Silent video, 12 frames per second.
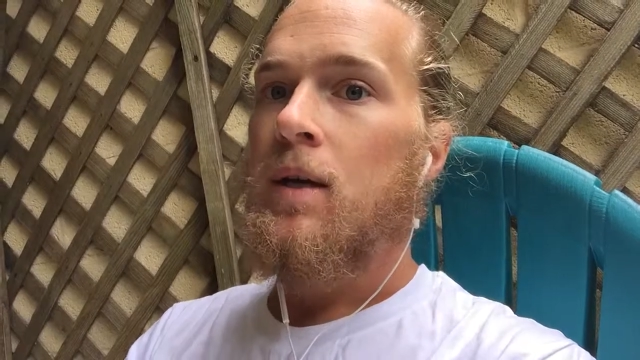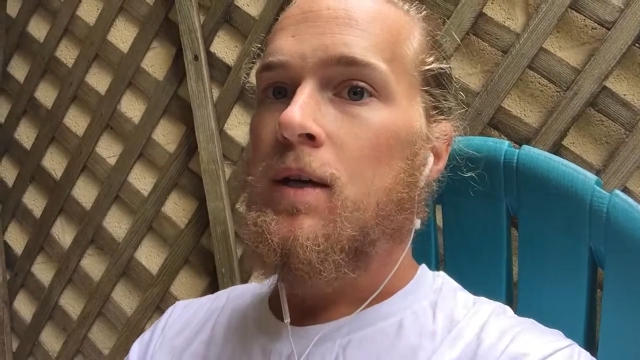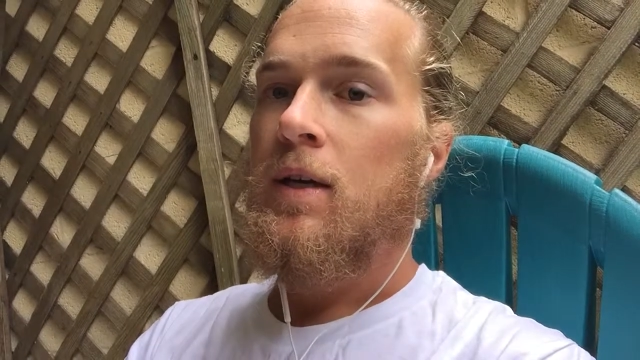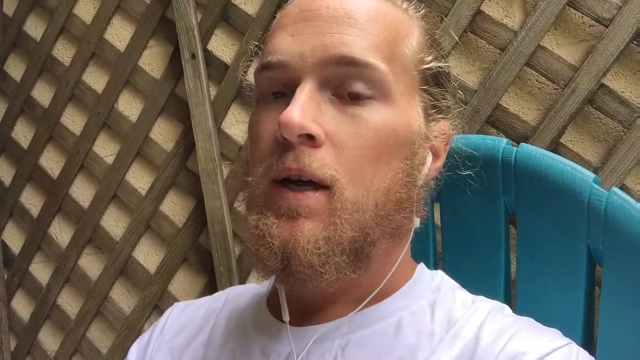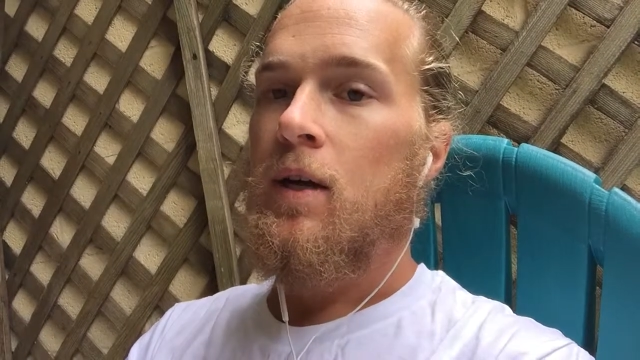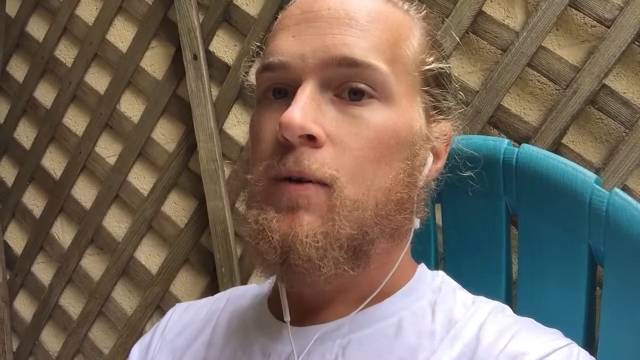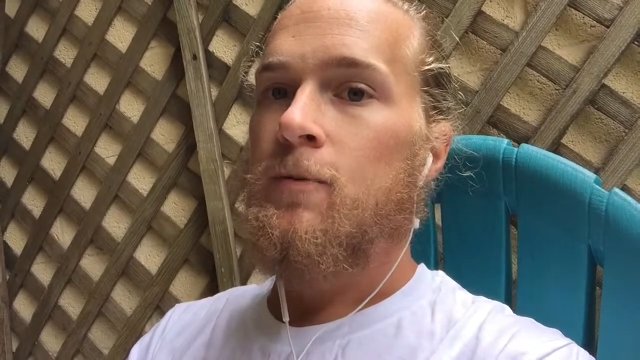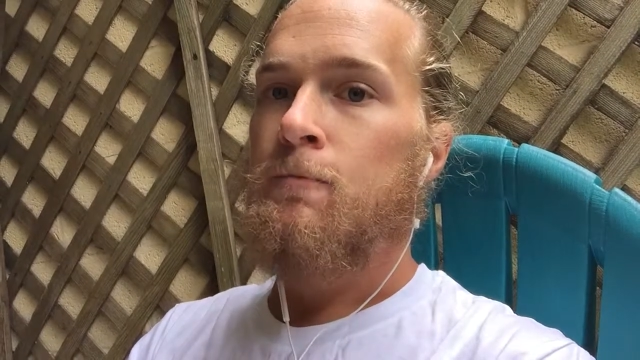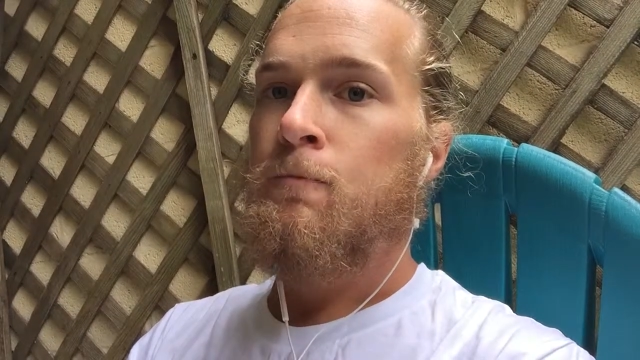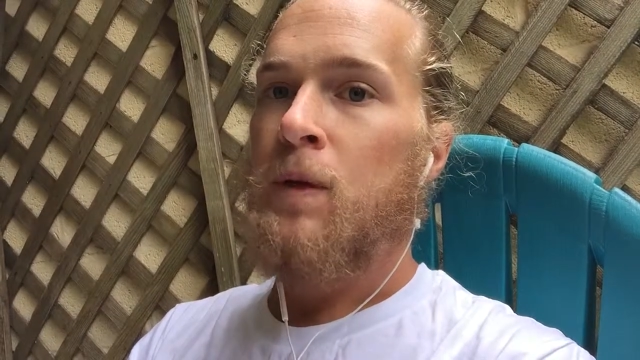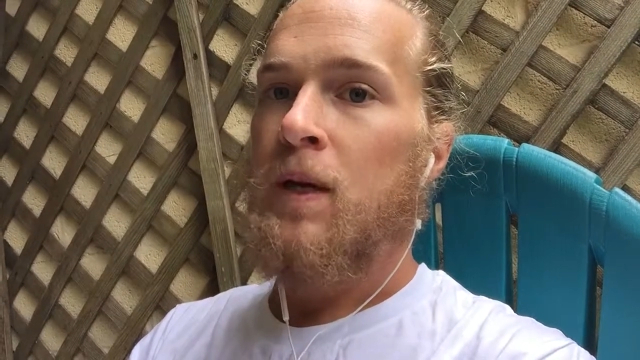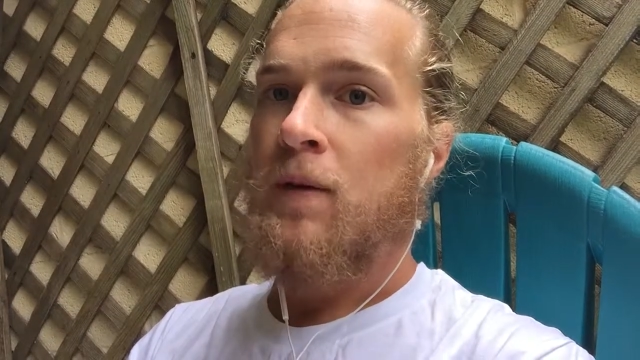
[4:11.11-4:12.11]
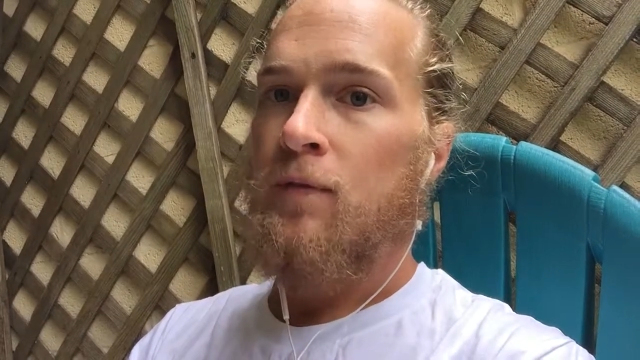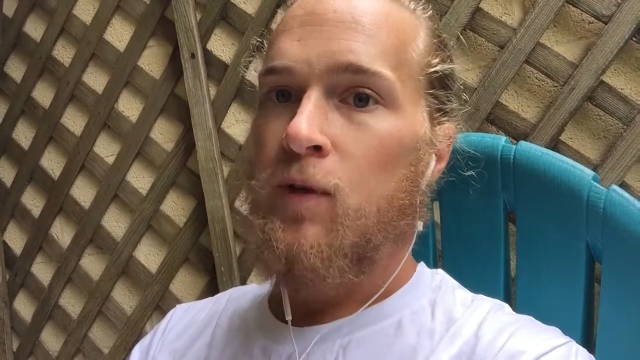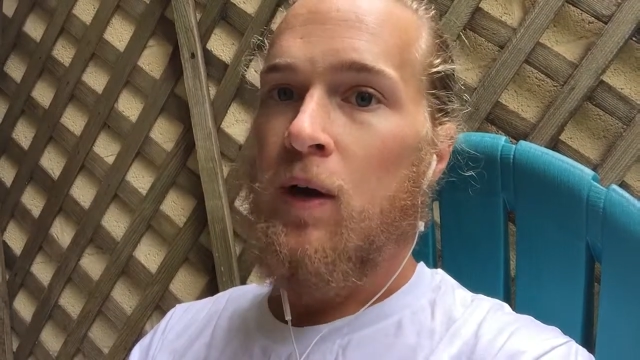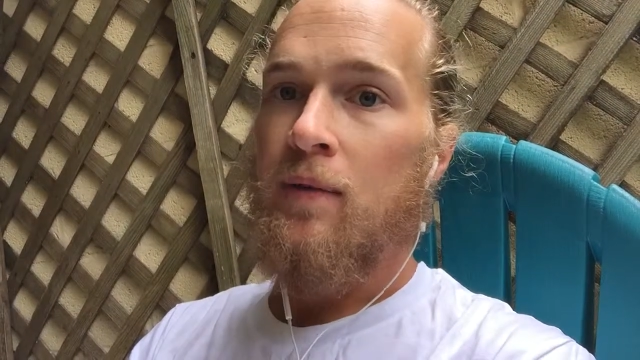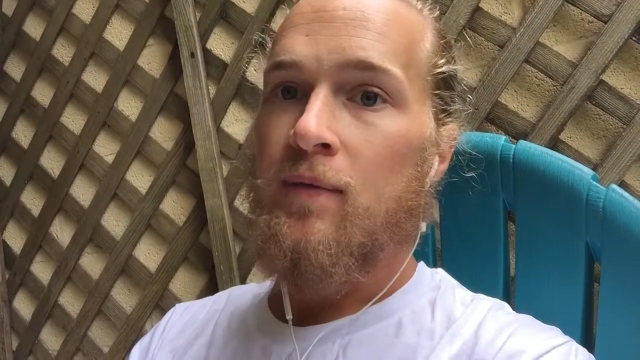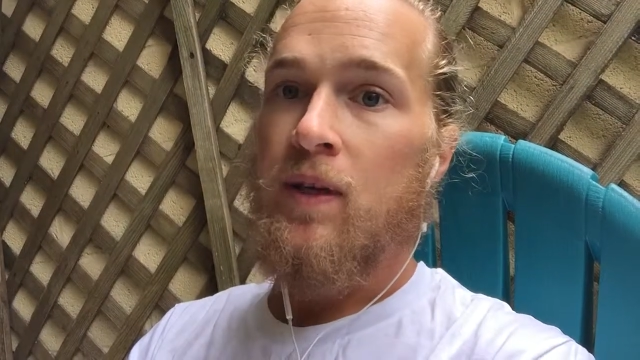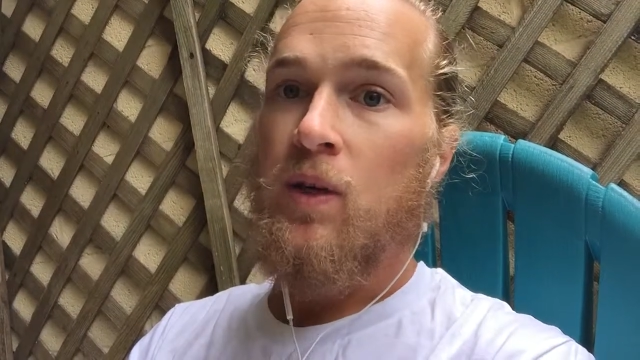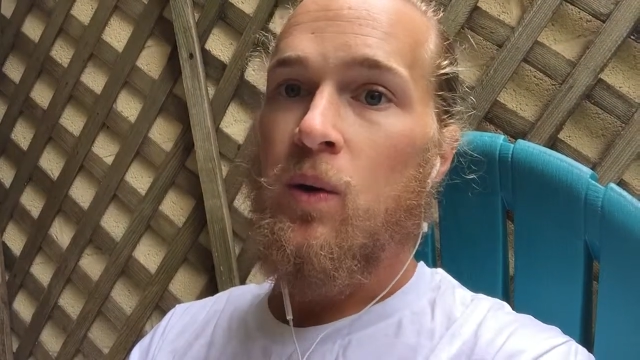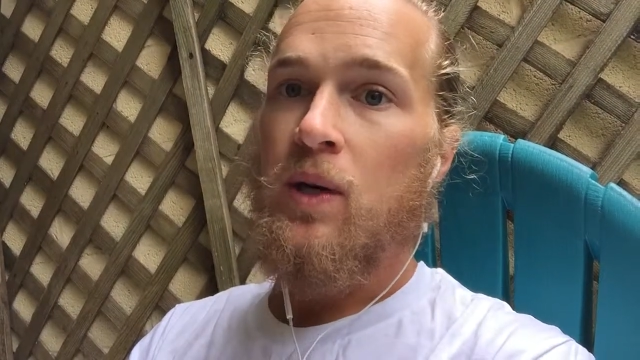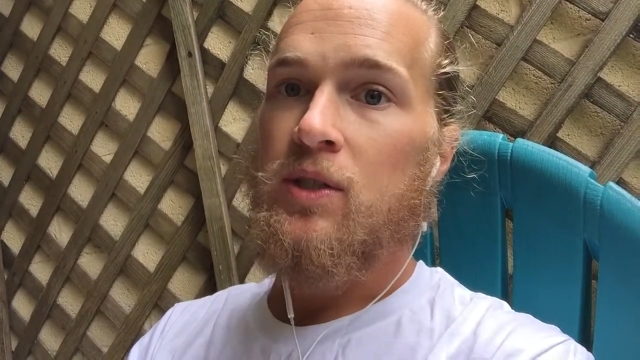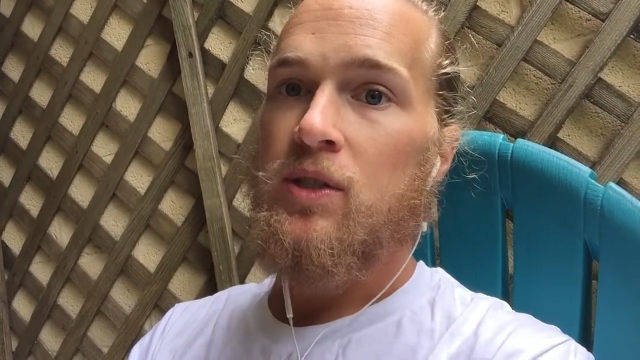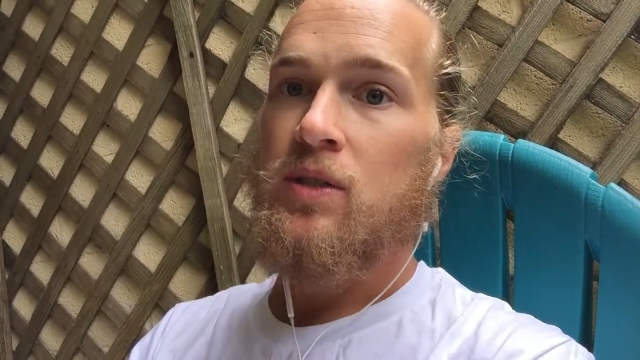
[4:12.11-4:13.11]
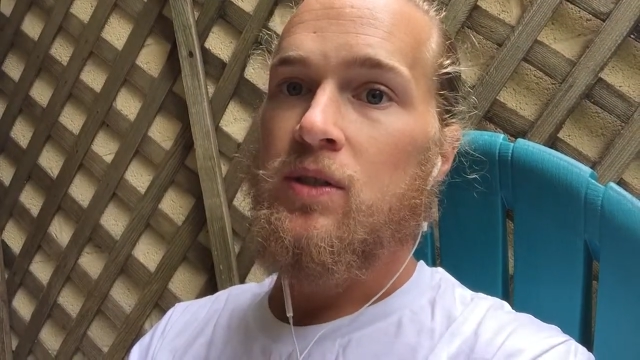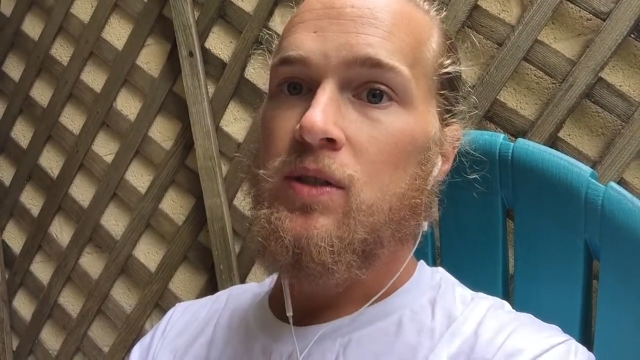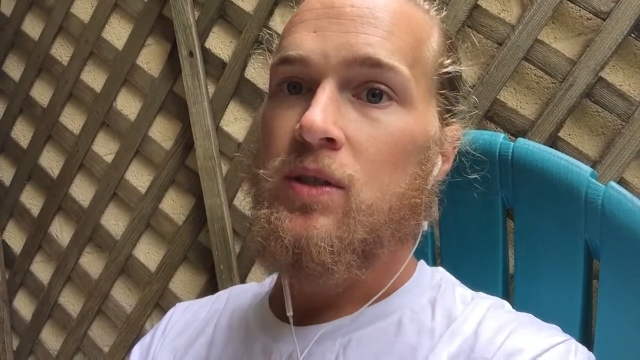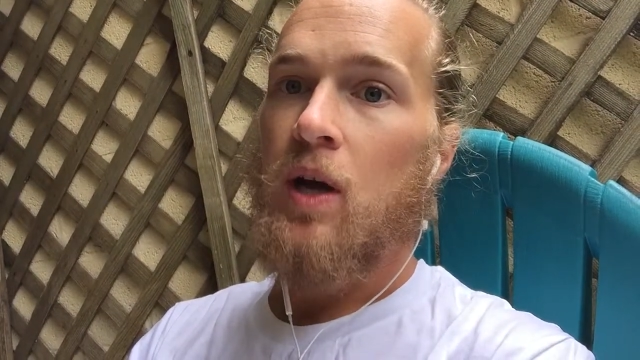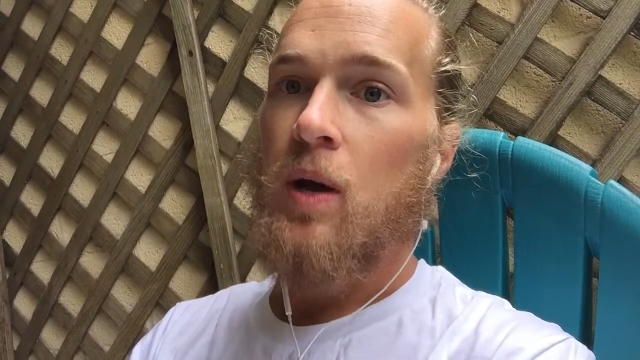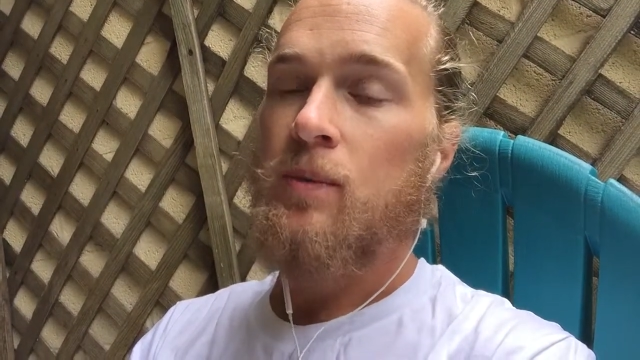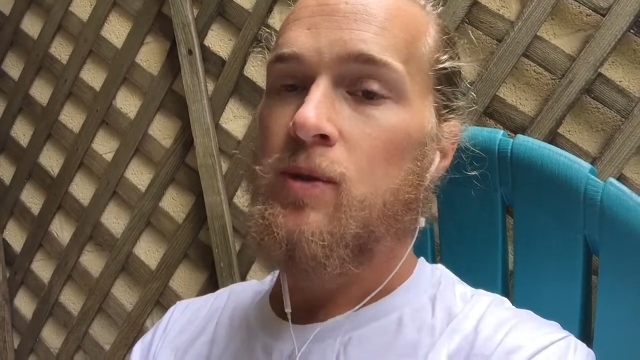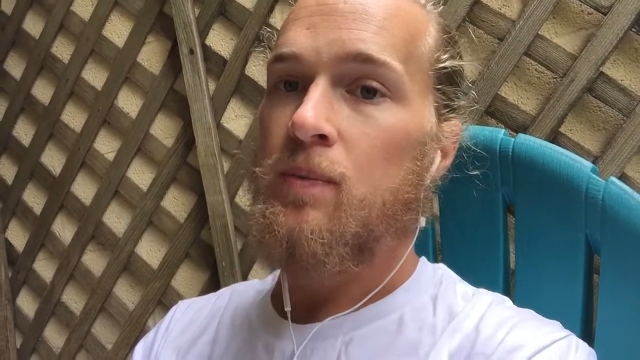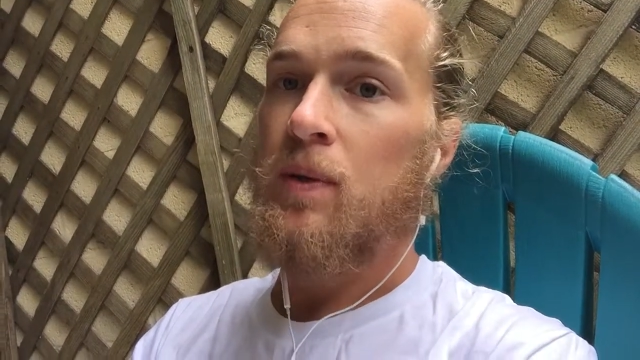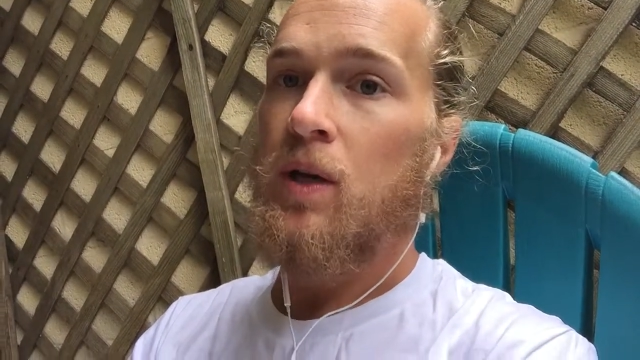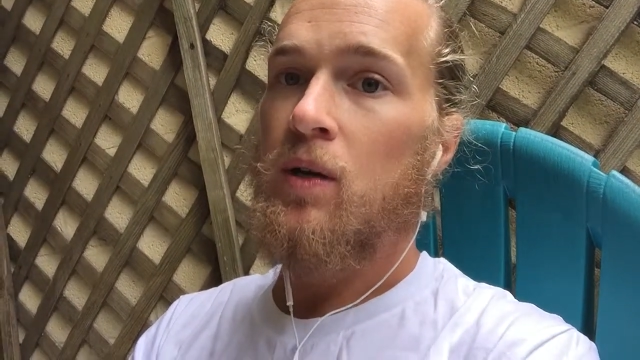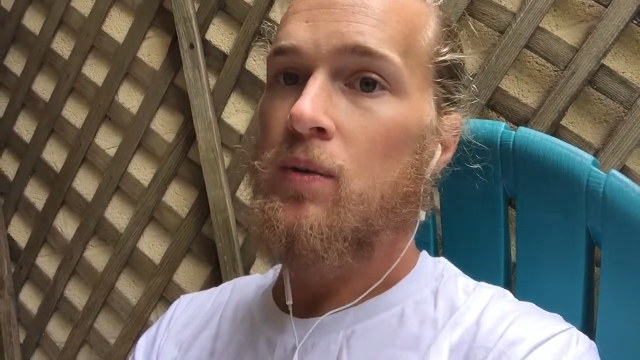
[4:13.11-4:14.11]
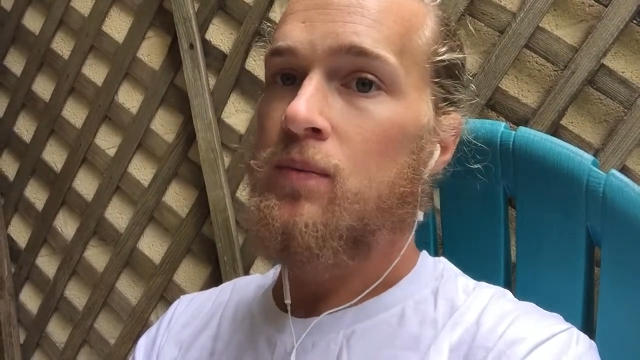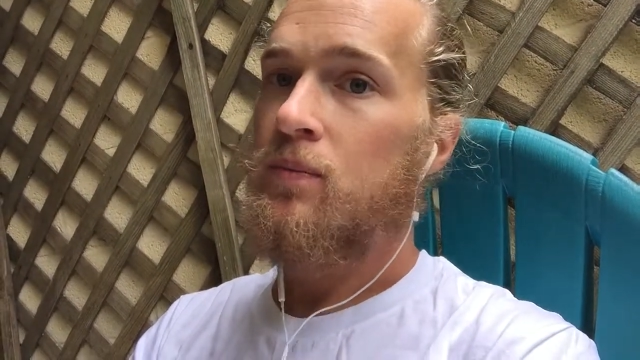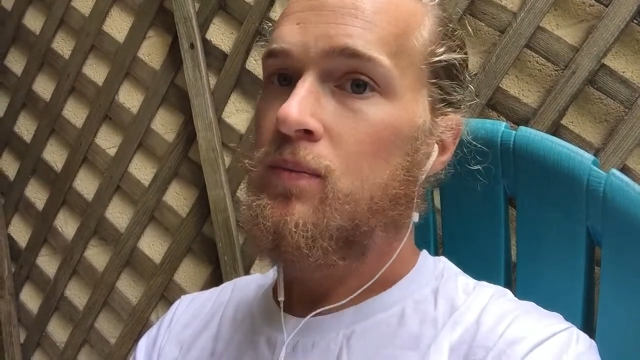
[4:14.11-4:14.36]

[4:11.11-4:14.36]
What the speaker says: You know, if you have any questions, comments below,